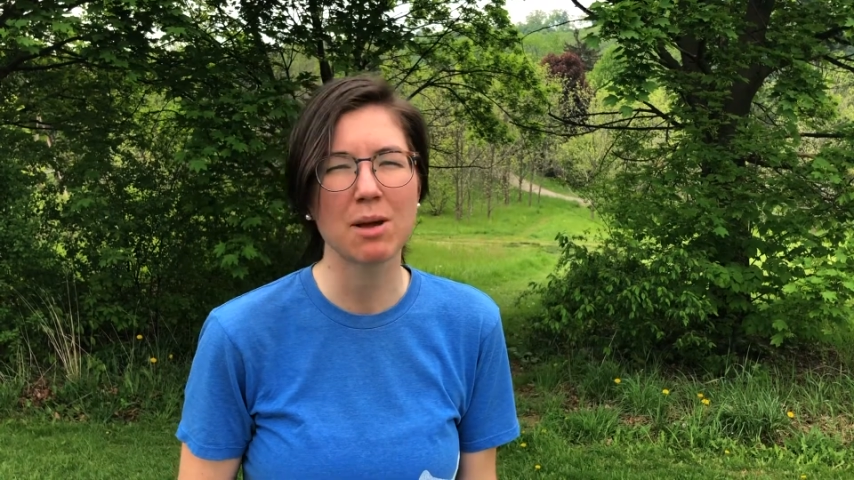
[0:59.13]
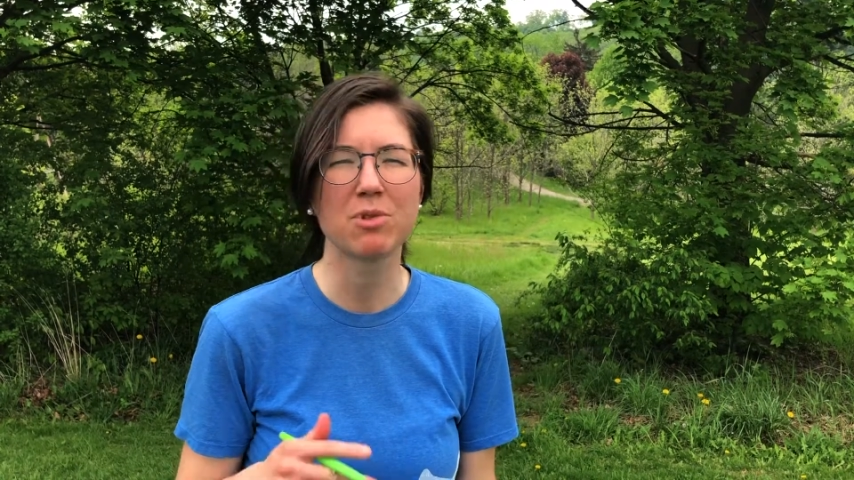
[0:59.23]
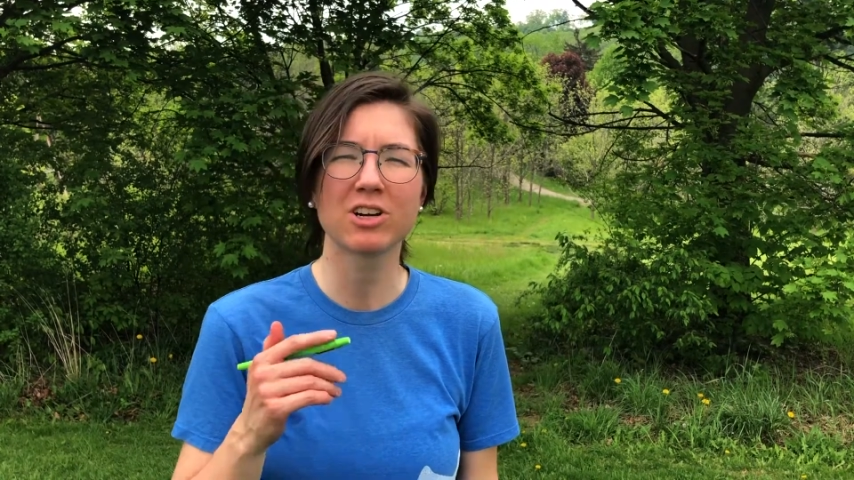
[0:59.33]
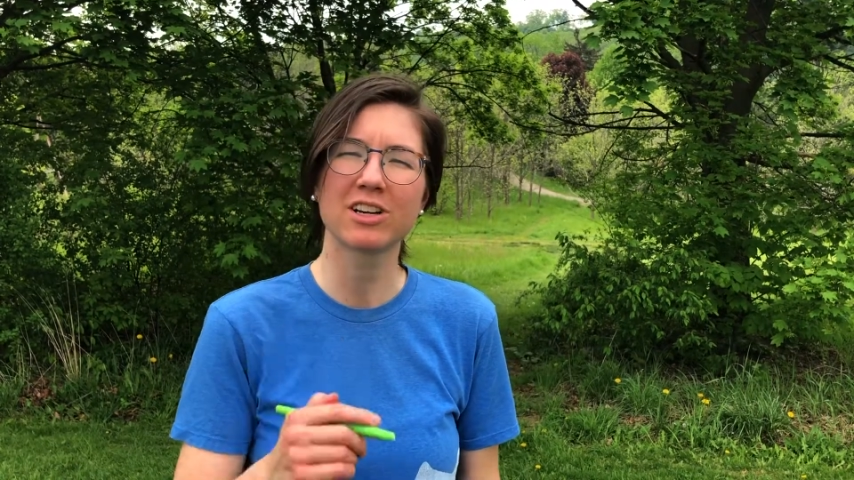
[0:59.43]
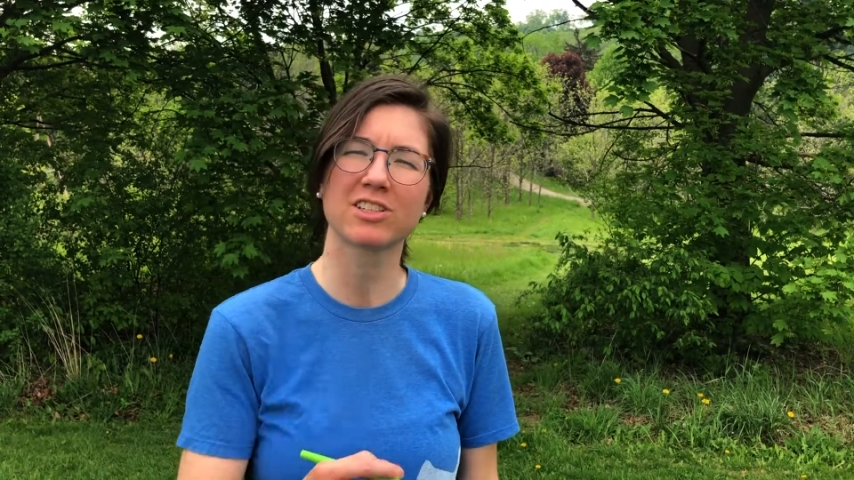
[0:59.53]
I'm
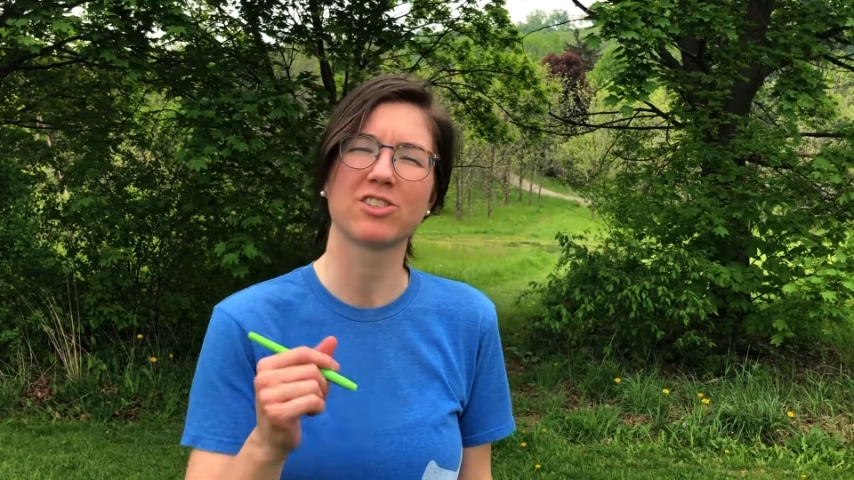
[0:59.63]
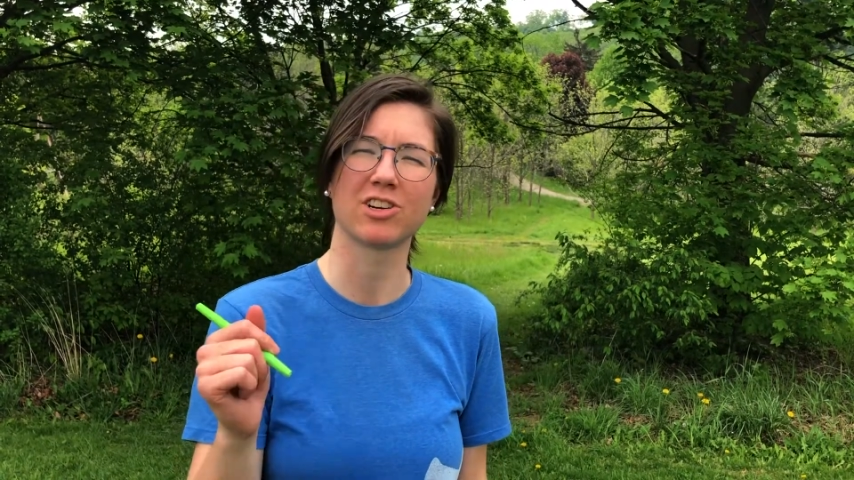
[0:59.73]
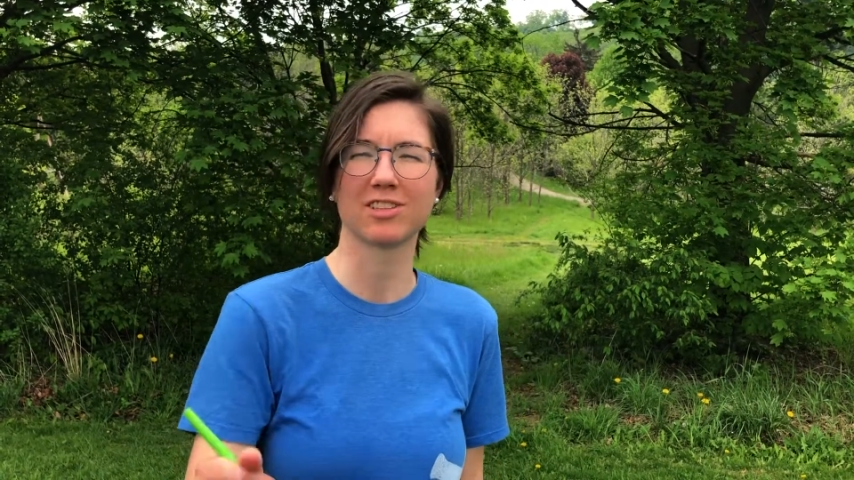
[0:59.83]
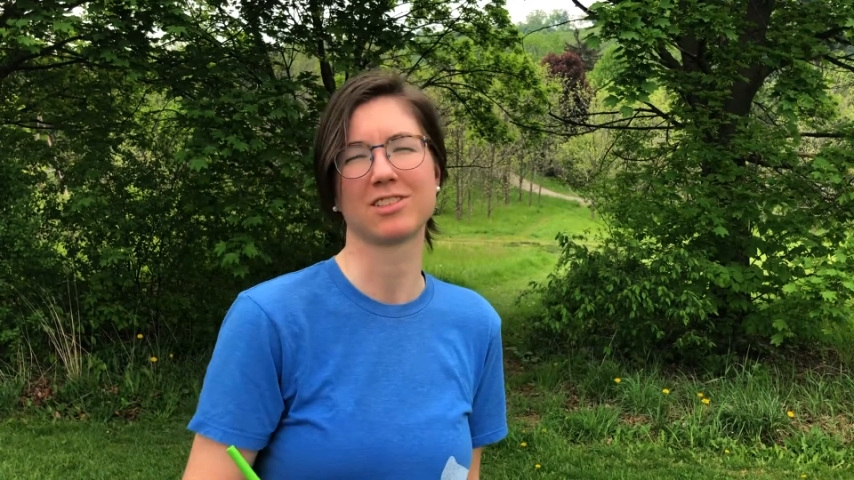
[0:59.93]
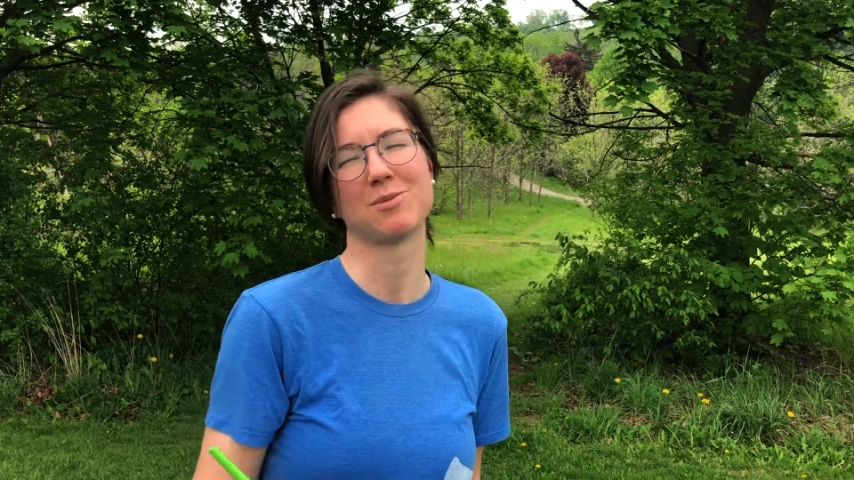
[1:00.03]
learning to
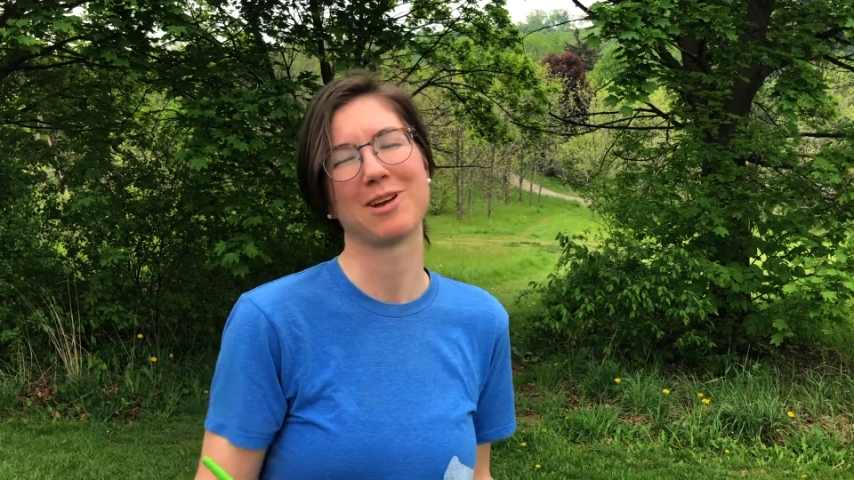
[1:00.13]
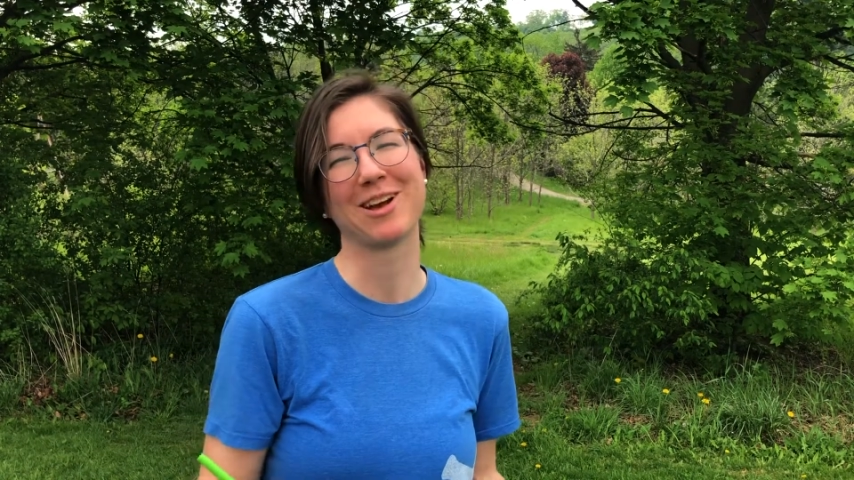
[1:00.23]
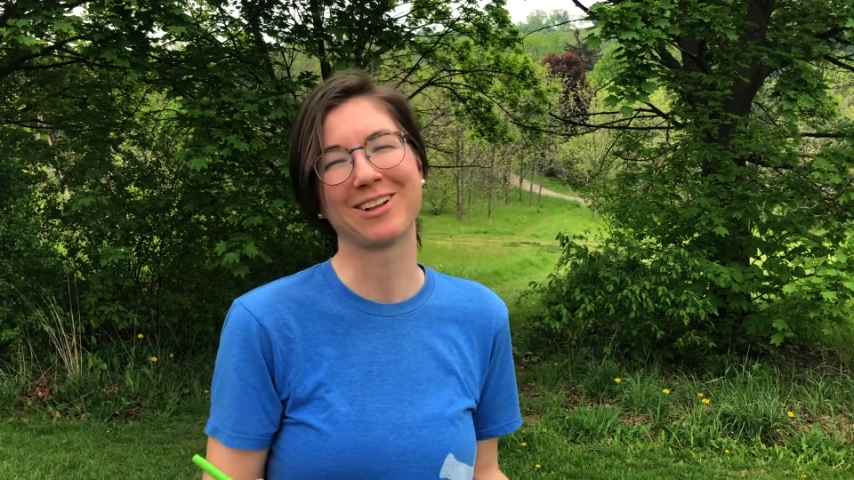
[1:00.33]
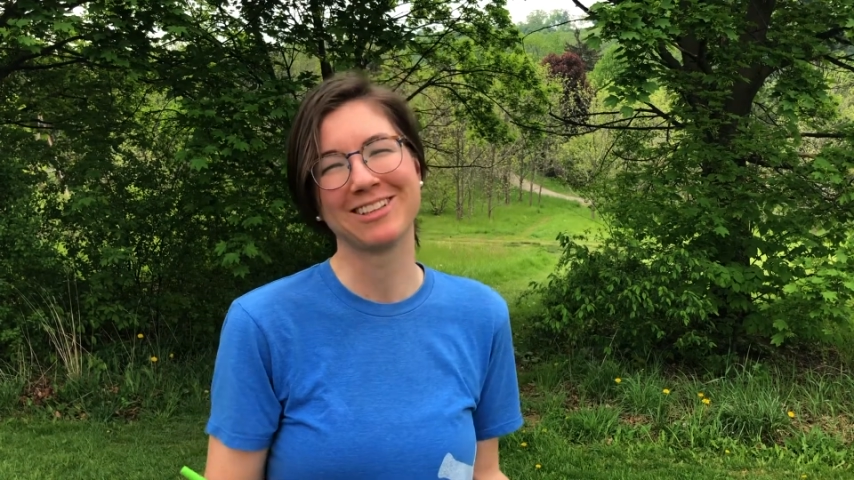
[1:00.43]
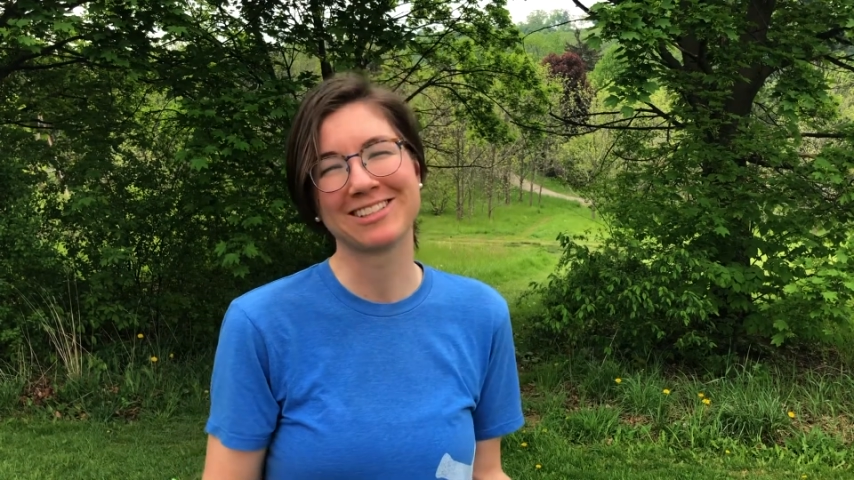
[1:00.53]
trust that my
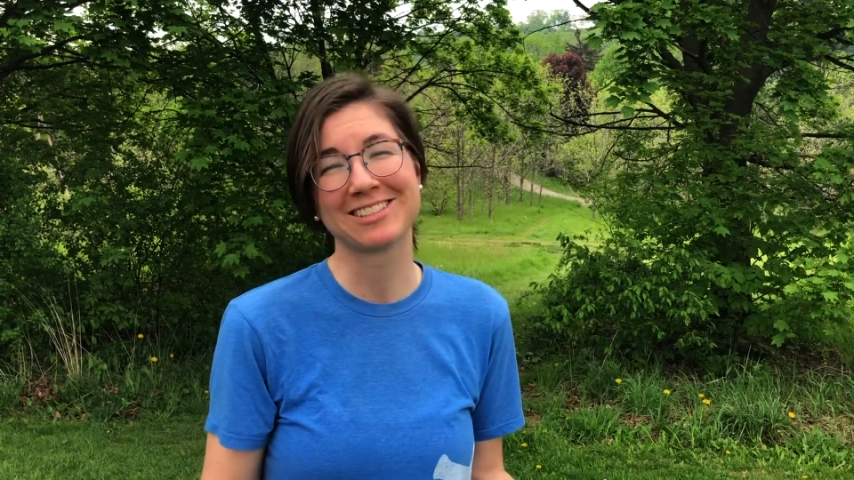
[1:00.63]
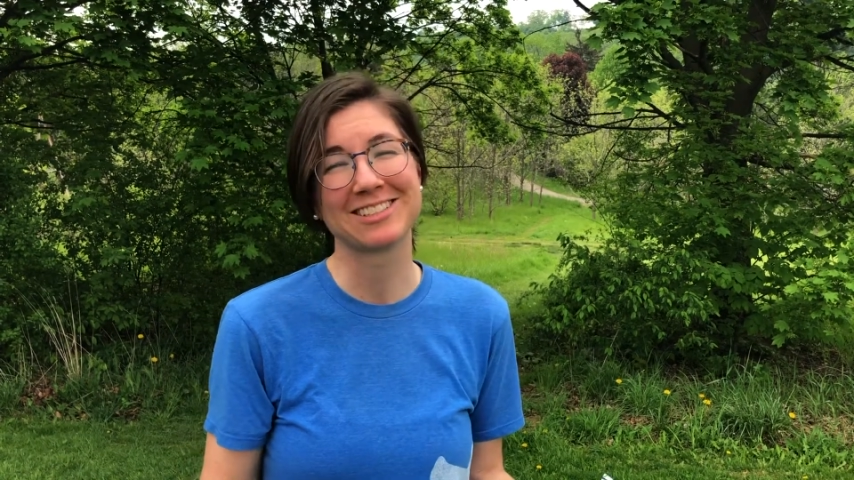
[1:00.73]
ugliness